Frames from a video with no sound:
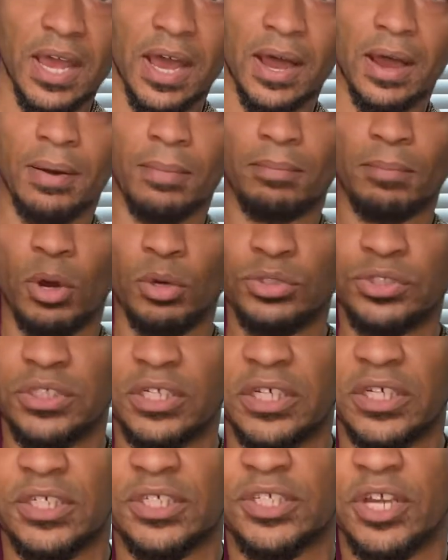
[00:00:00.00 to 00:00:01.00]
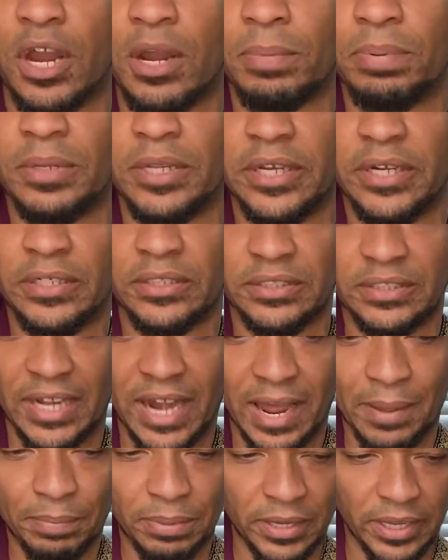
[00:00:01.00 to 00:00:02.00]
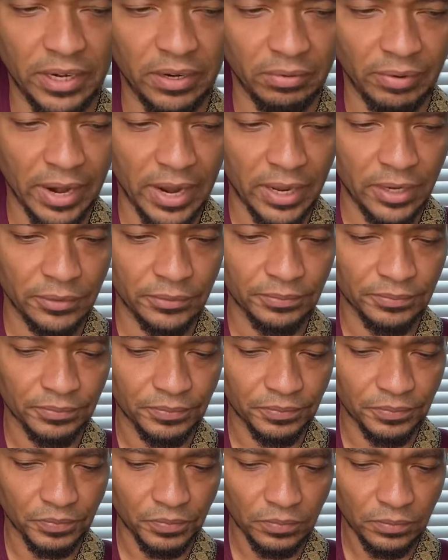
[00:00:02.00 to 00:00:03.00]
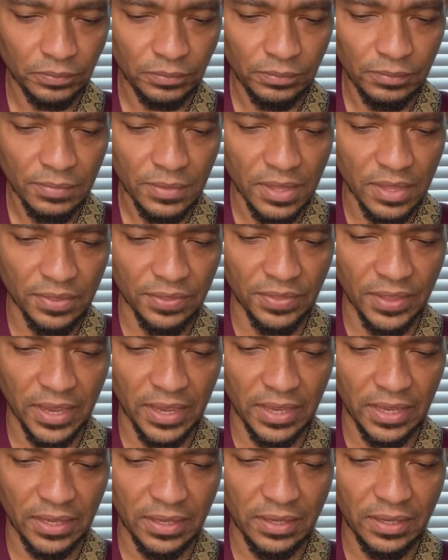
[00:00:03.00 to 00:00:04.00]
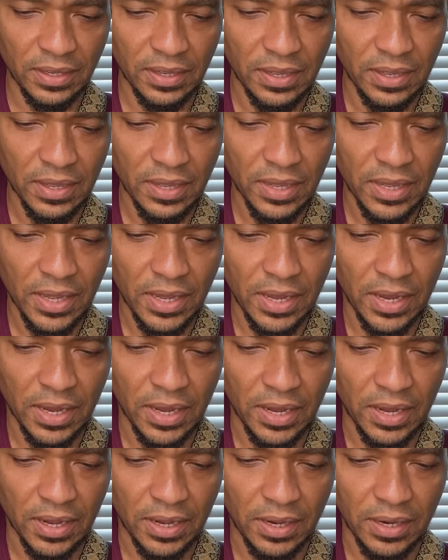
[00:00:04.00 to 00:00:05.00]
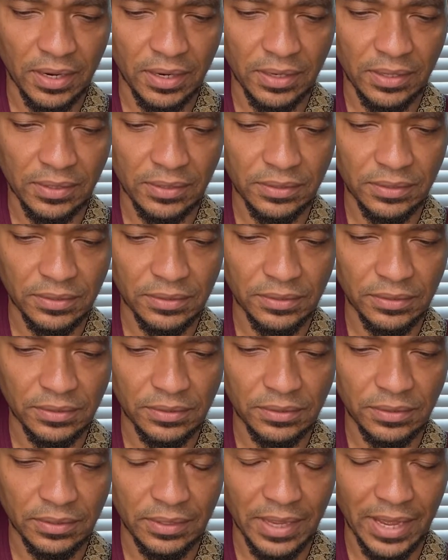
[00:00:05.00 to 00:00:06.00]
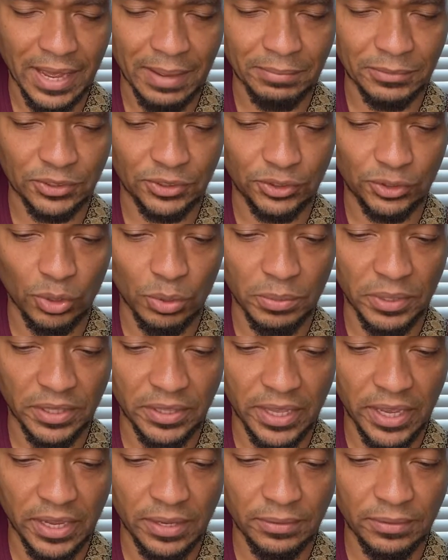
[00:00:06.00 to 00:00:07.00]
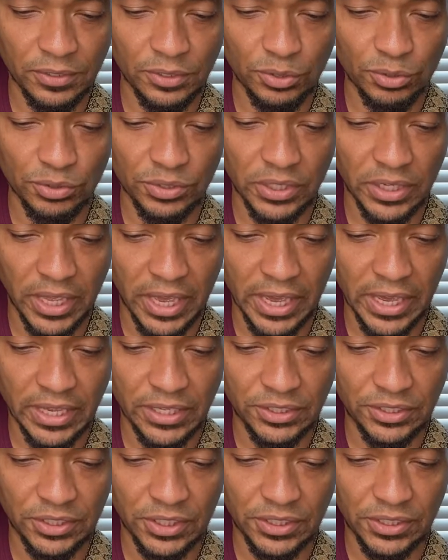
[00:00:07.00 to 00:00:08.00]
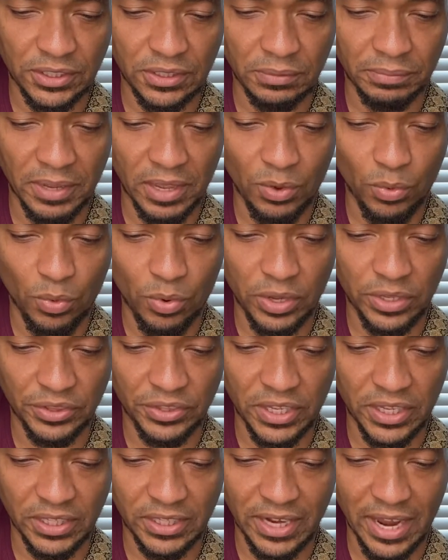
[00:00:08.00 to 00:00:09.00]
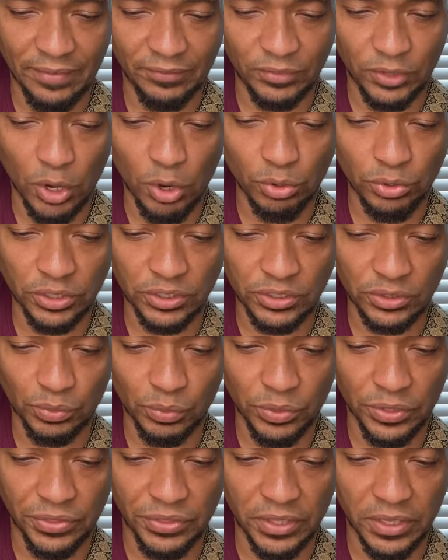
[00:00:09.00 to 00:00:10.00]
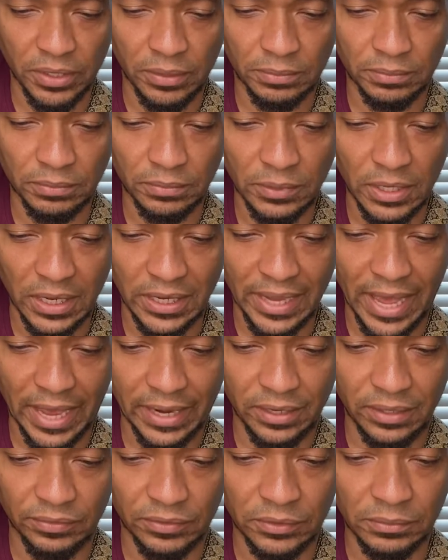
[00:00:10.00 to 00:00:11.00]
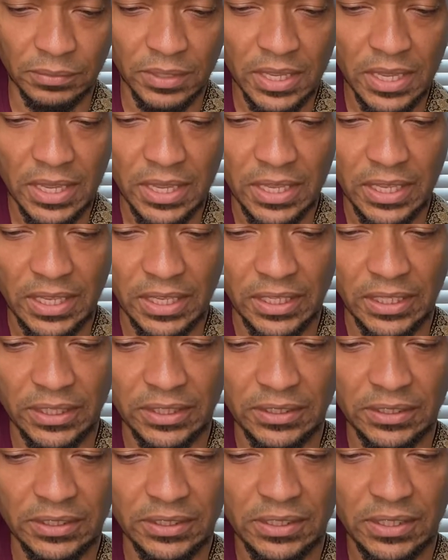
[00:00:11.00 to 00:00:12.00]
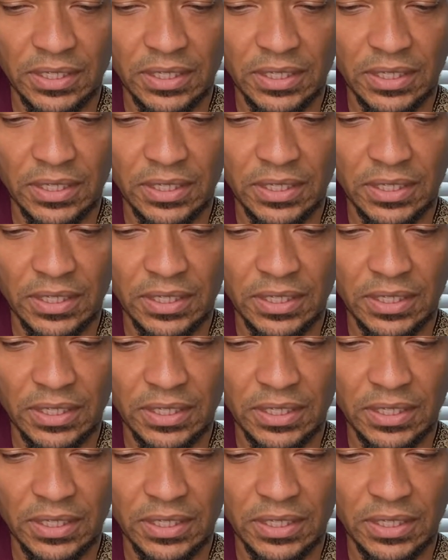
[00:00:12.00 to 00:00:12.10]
Most of the guitar players that I play around, they I'm assuming they use the cage system, and one thing that I've noticed with them, a lot of them, is